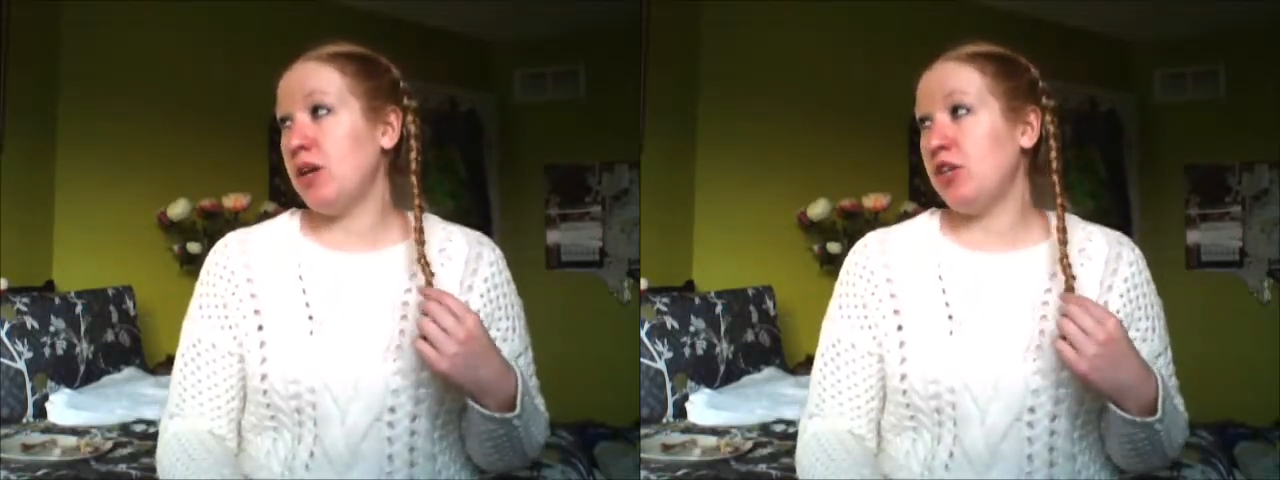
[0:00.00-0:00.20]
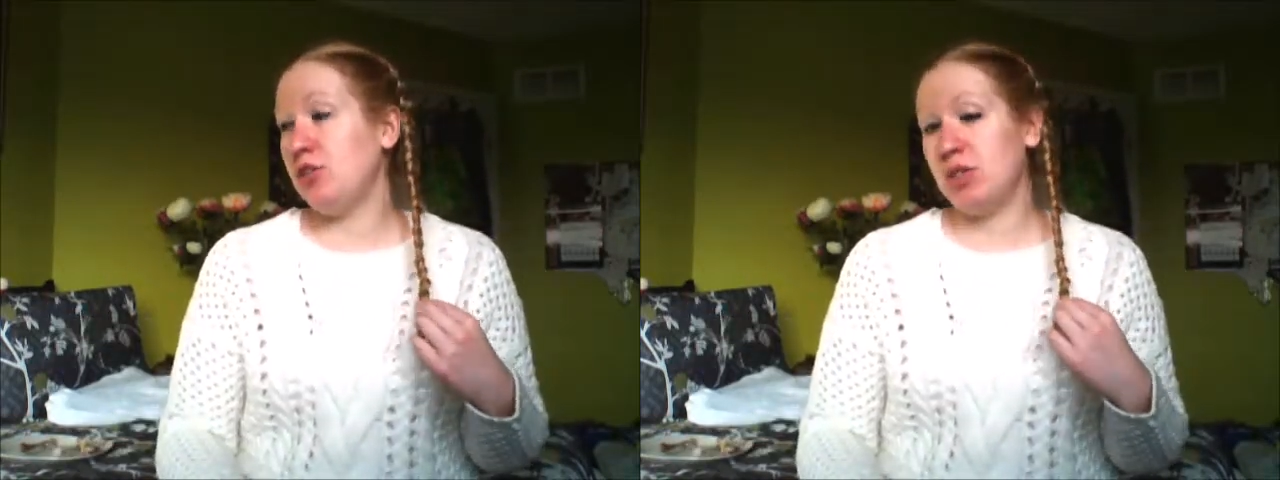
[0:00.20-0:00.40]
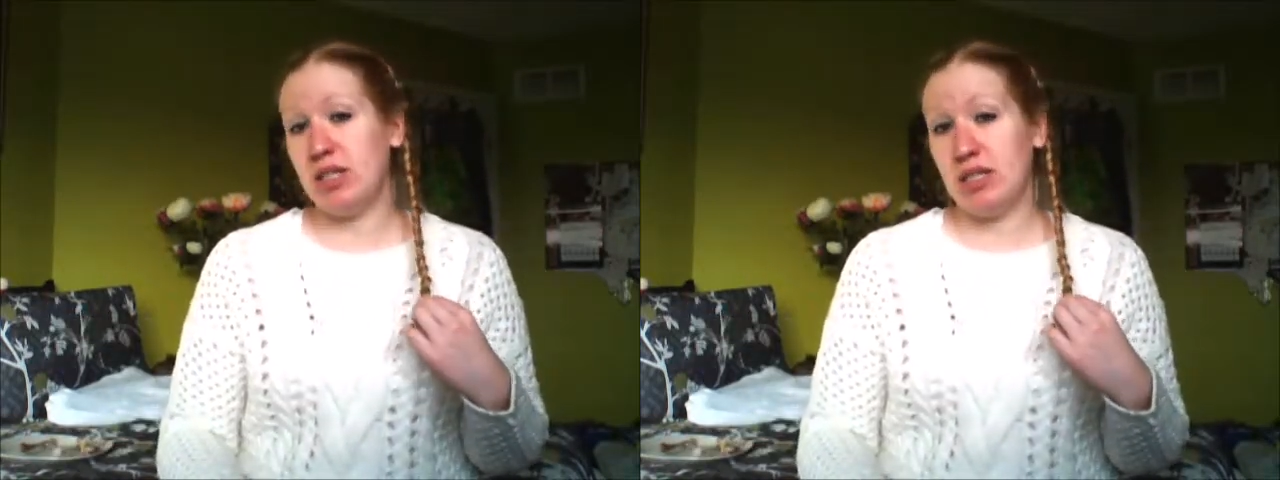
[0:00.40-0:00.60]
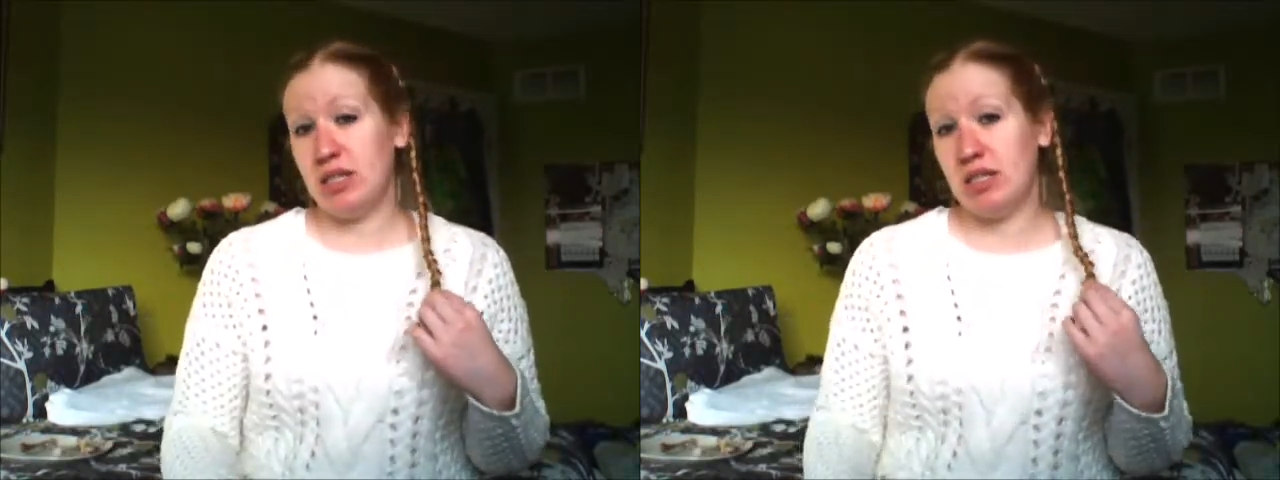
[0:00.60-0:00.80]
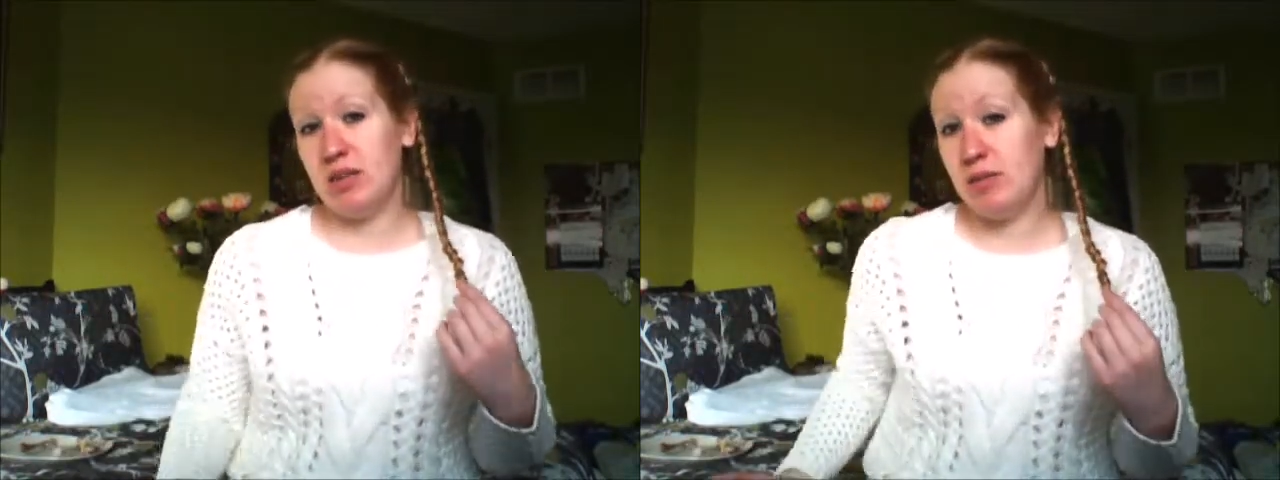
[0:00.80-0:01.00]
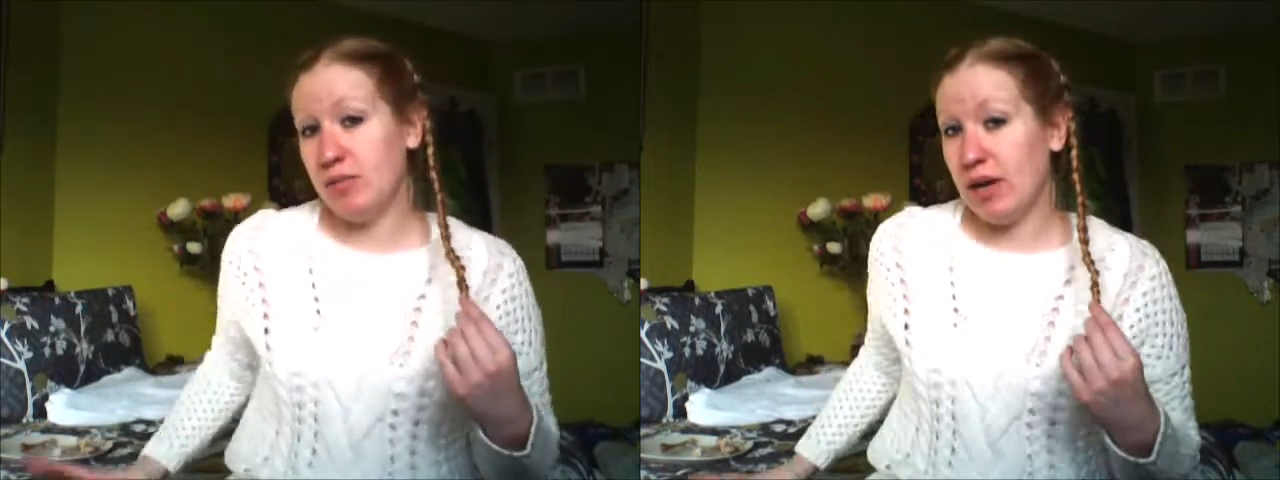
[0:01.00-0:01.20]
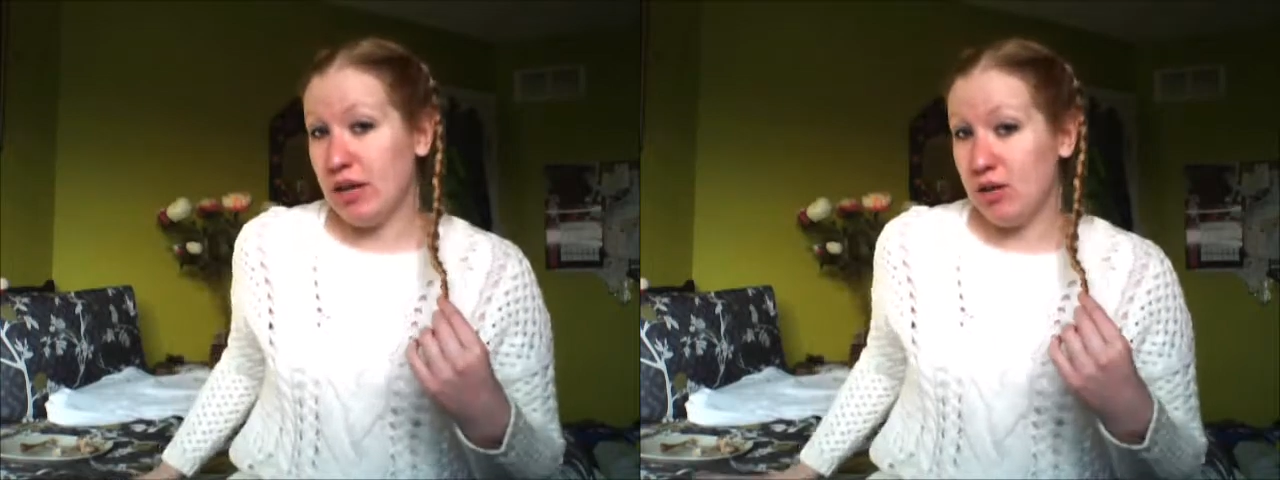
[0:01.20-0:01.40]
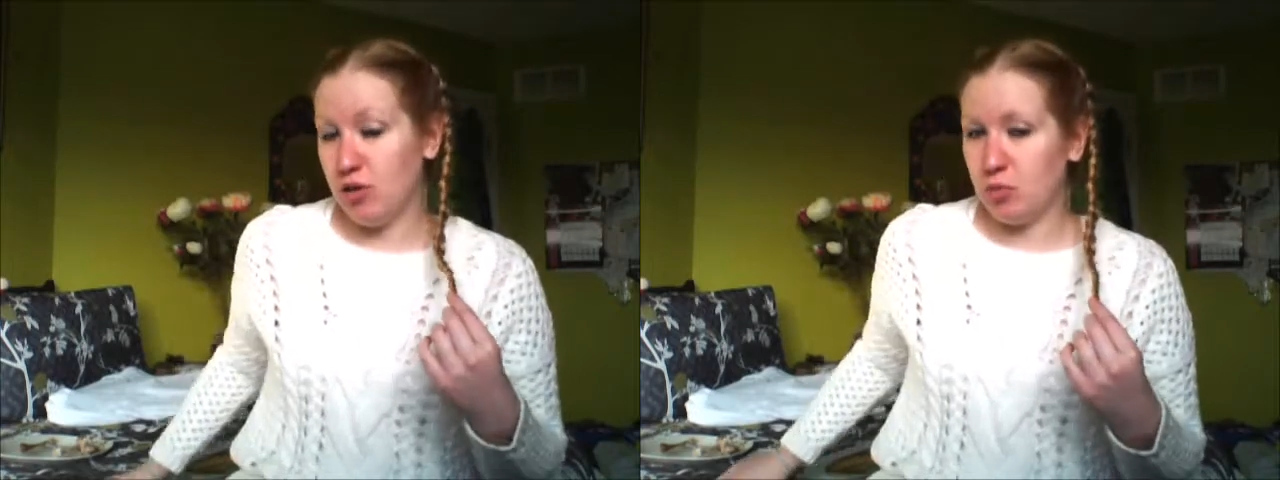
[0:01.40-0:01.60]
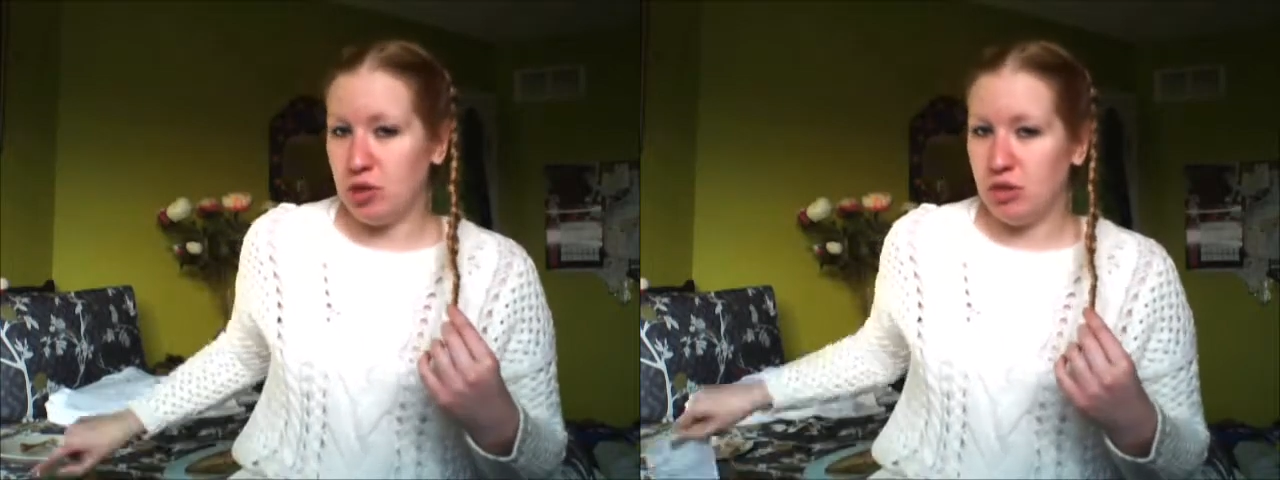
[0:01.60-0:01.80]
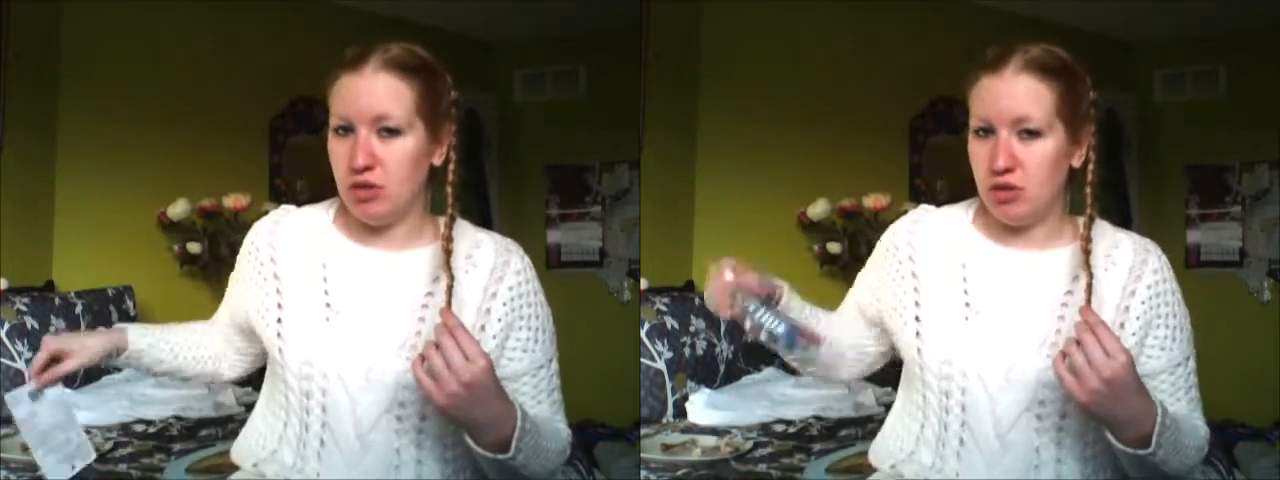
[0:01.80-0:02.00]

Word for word: using my normal